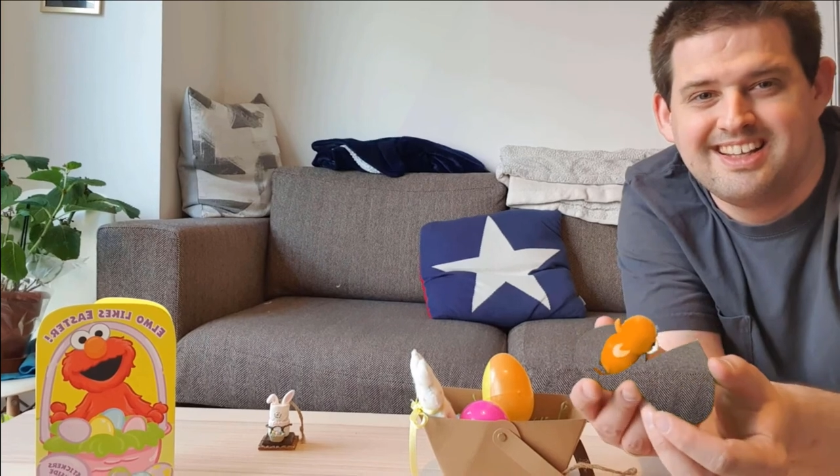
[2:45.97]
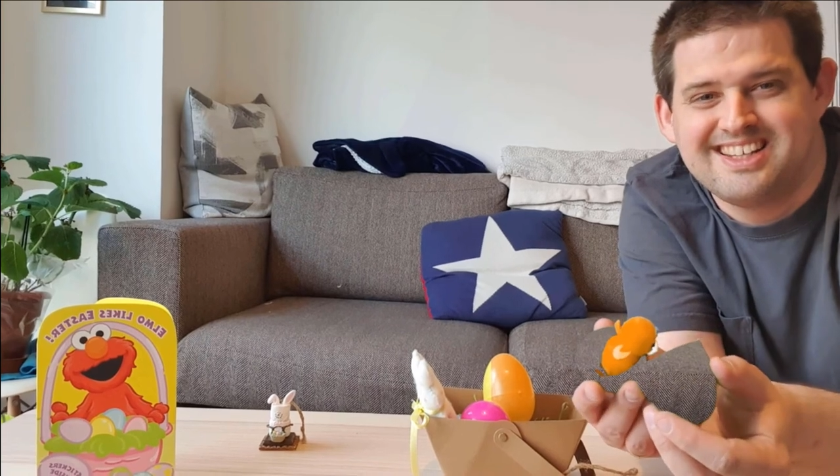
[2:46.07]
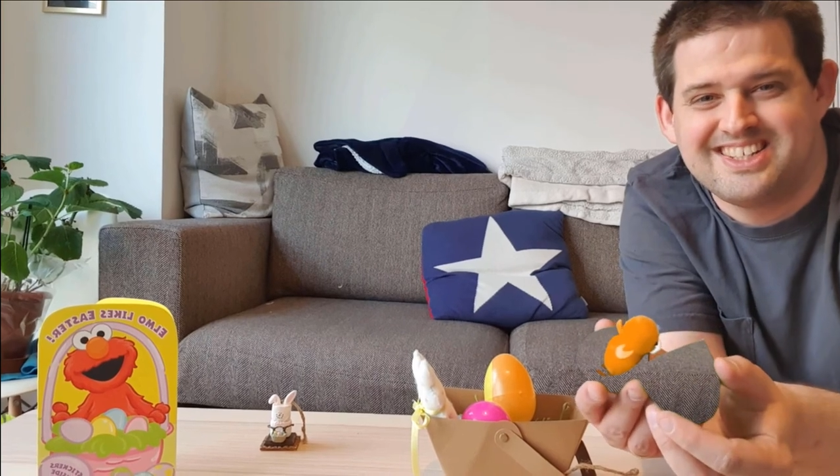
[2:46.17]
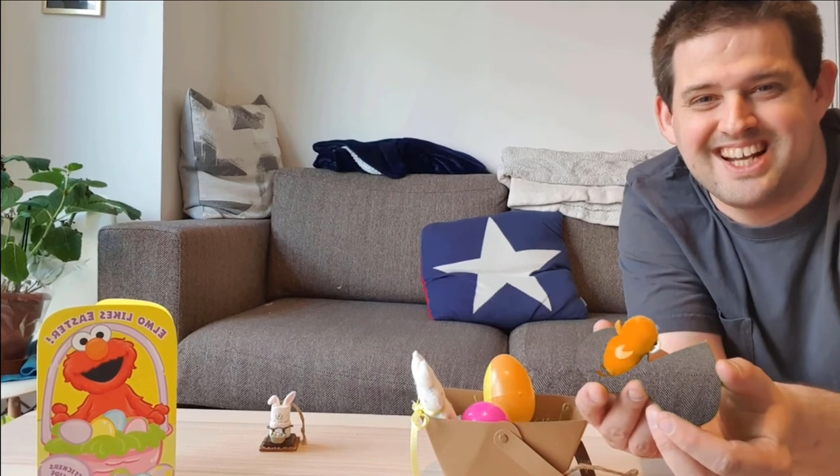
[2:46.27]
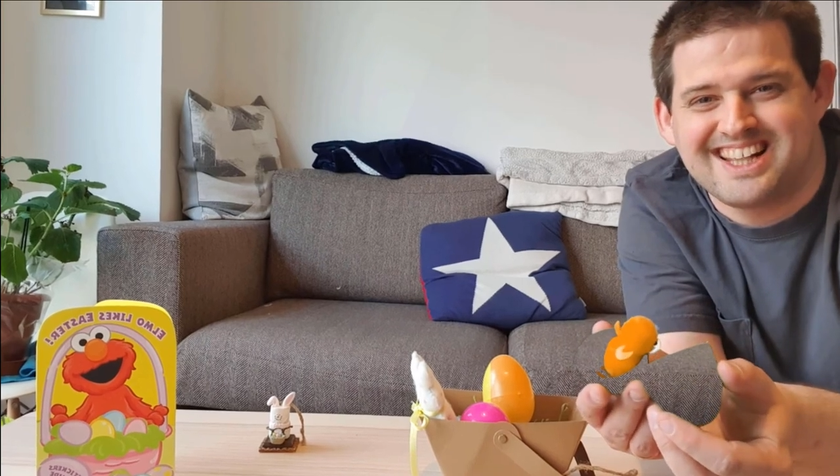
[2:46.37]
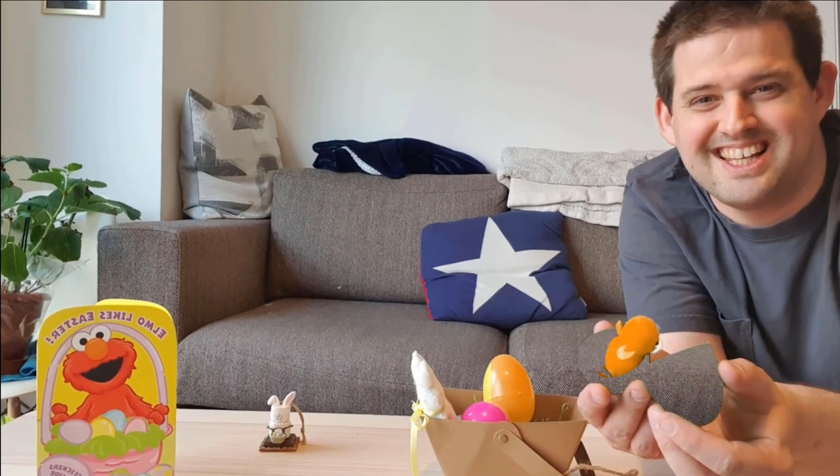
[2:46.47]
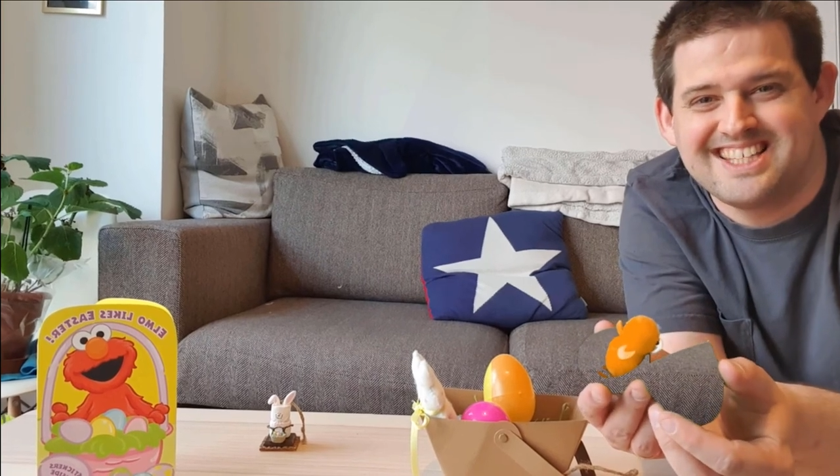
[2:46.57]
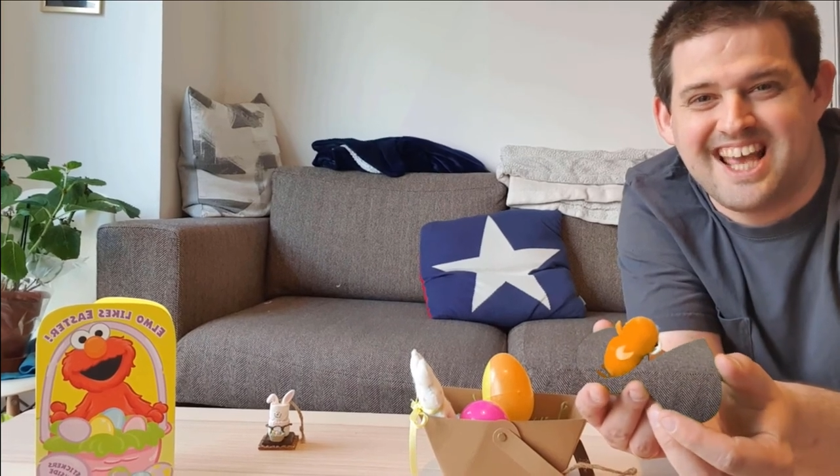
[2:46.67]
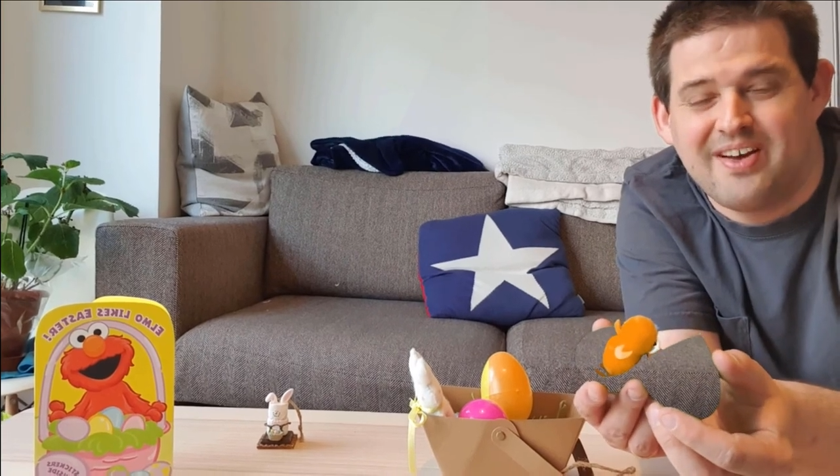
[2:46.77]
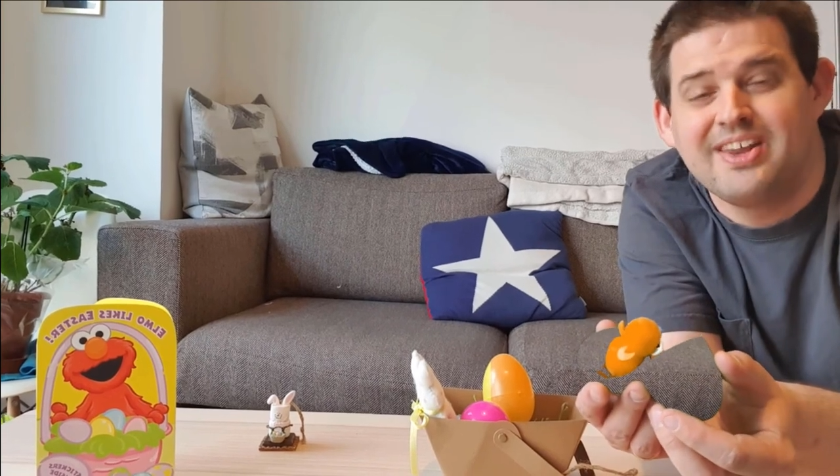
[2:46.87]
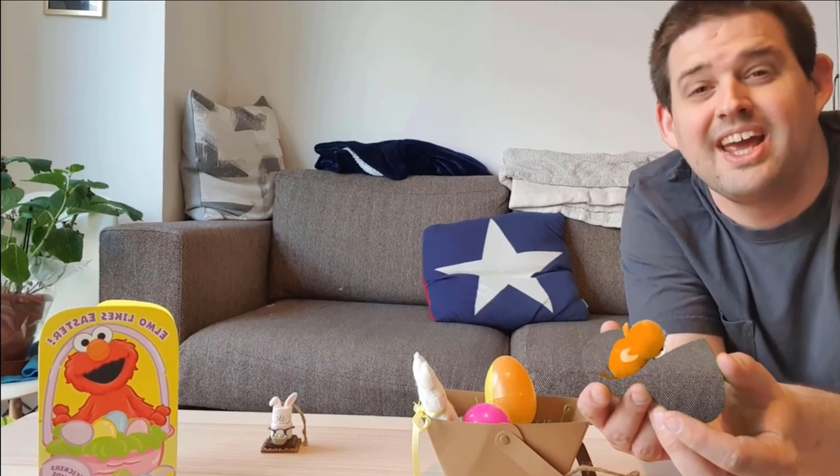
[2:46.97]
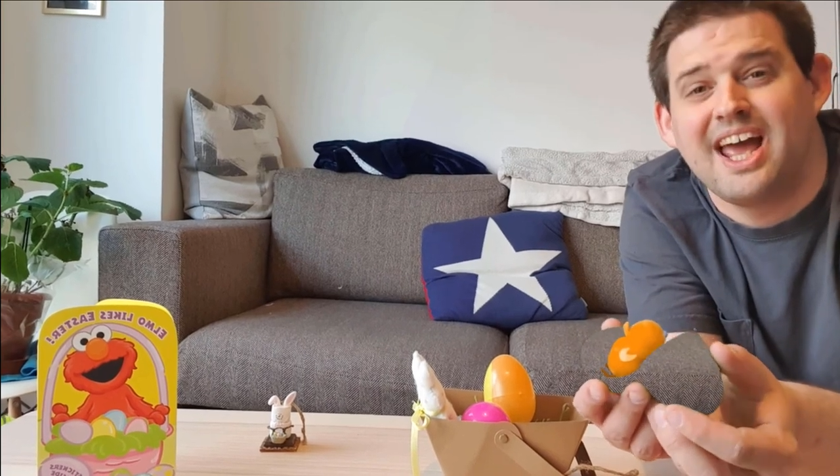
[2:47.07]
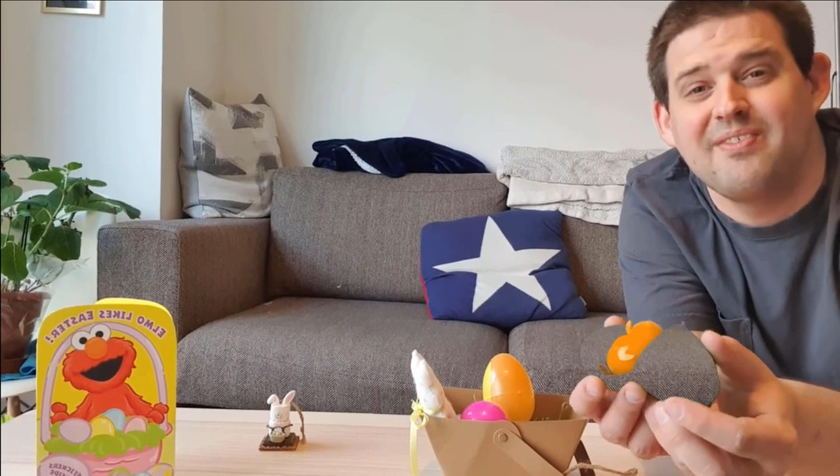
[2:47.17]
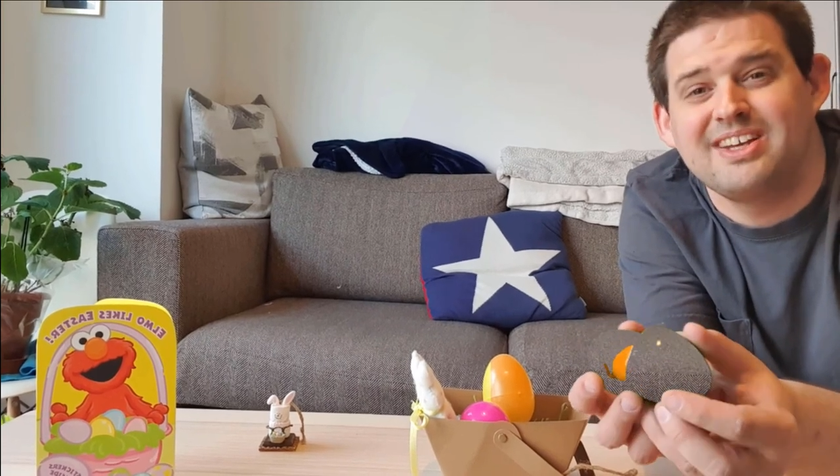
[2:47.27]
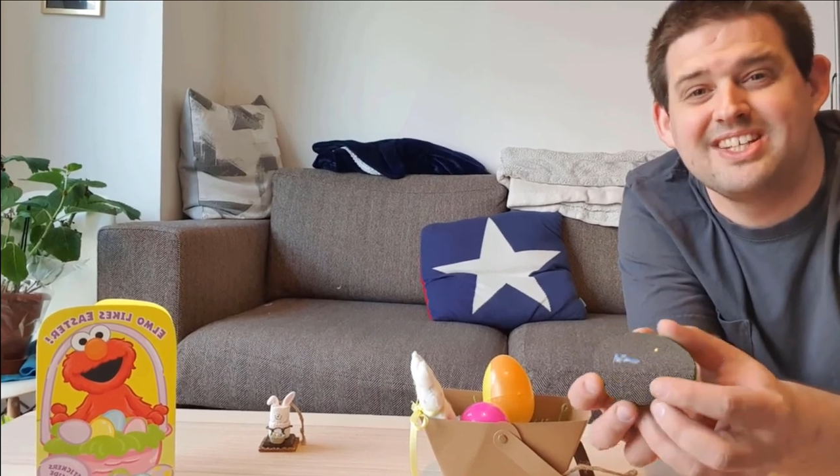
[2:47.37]
Check this out.
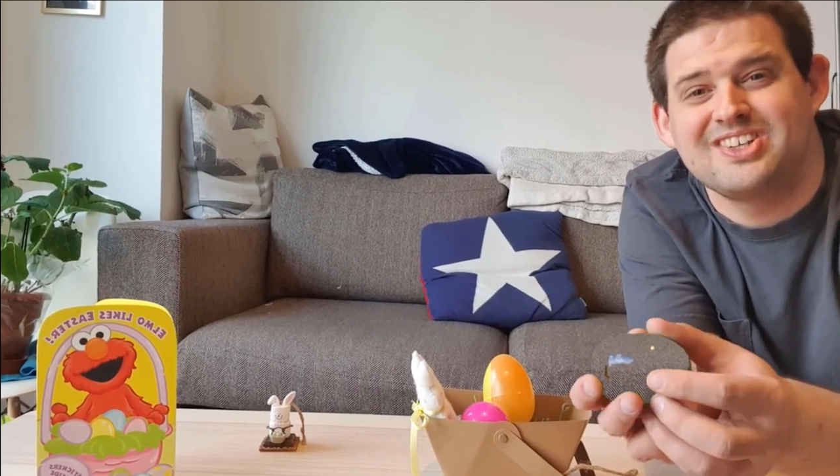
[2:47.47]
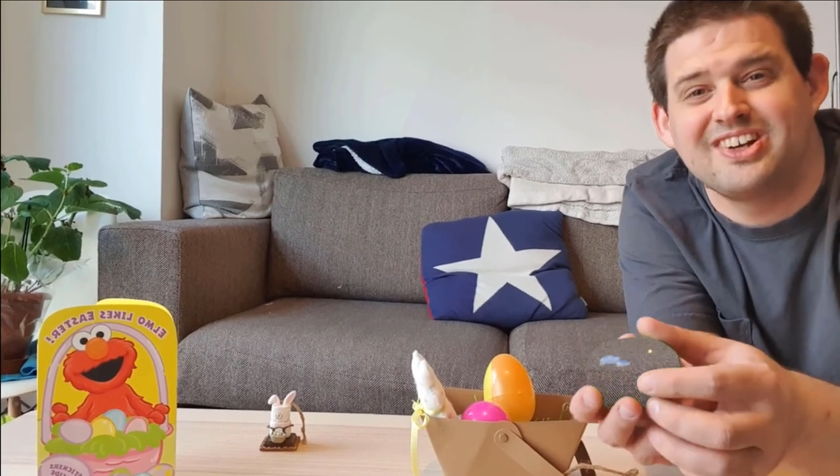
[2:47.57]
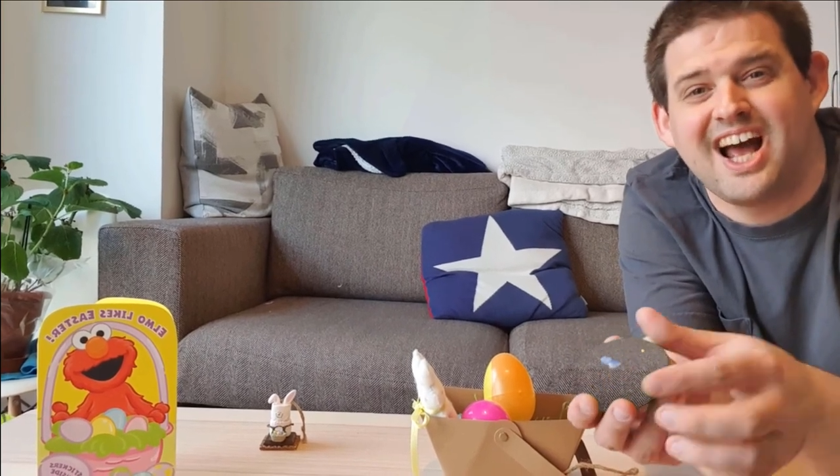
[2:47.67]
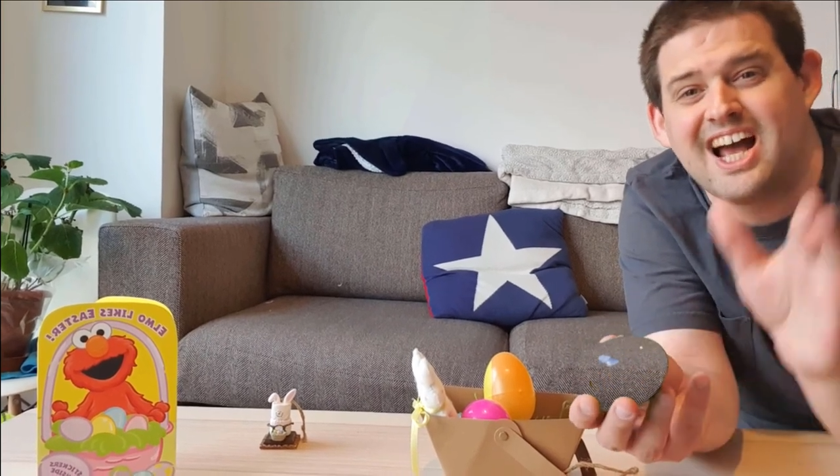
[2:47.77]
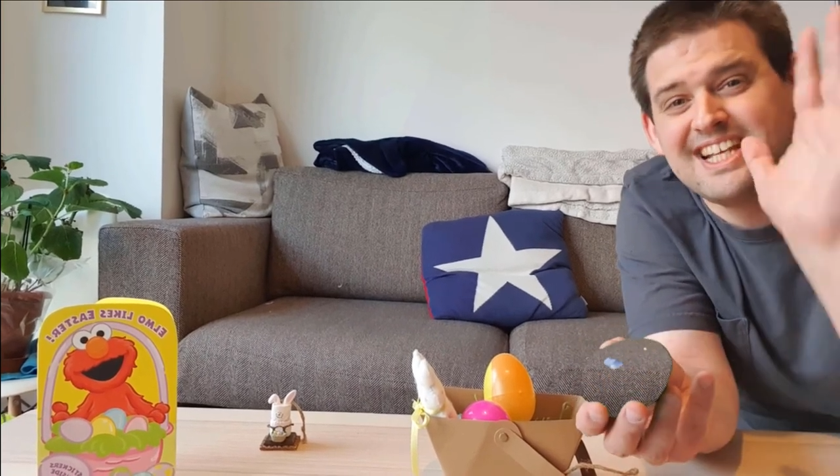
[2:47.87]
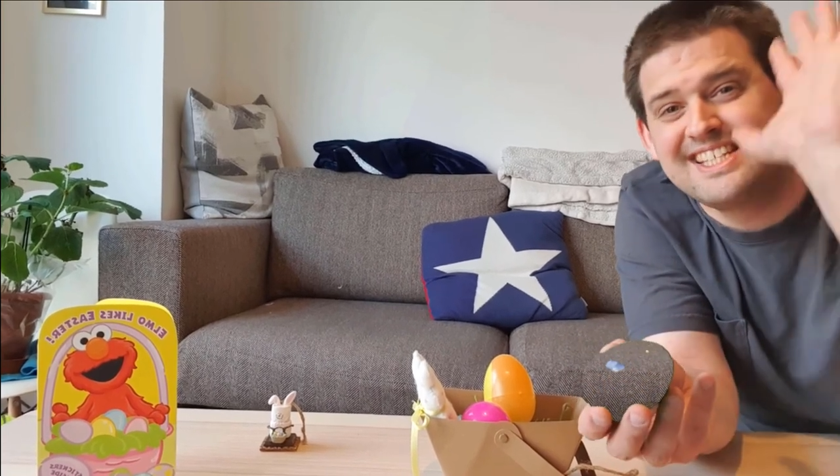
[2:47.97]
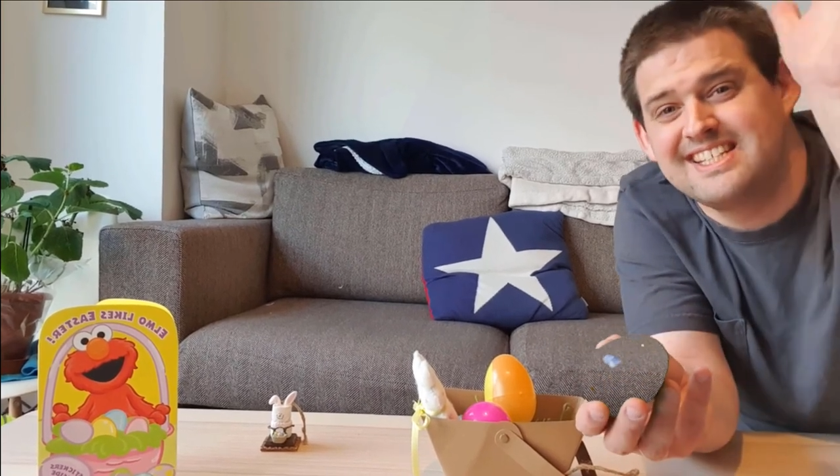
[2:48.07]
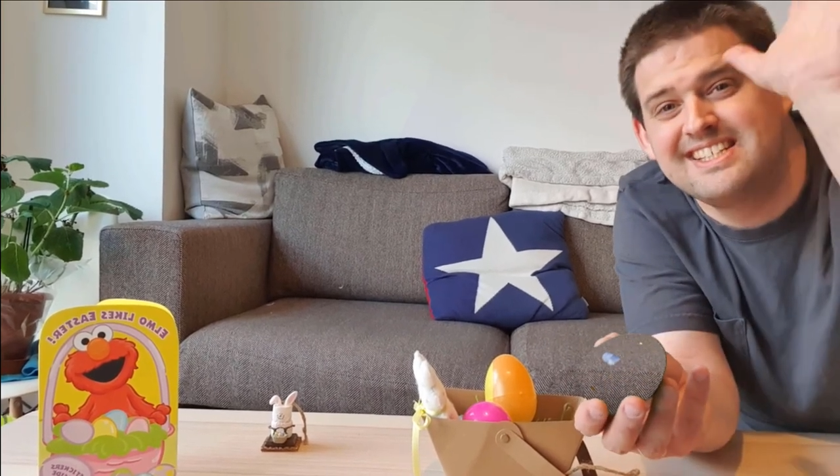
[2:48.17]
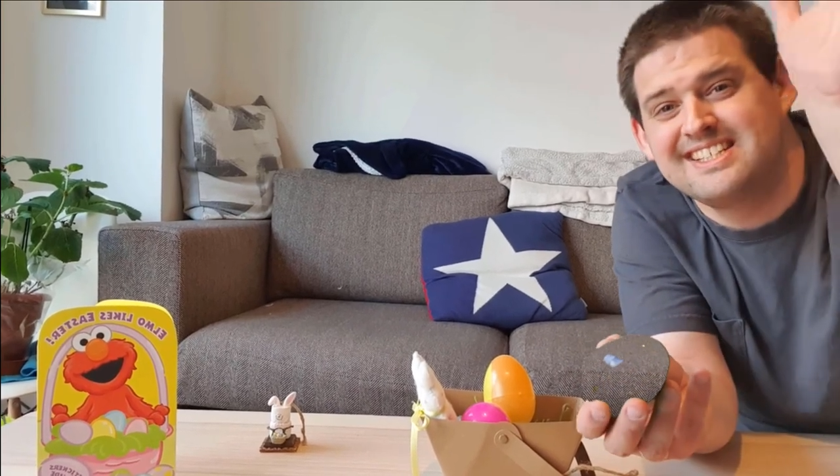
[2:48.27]
Happy Easter, guys!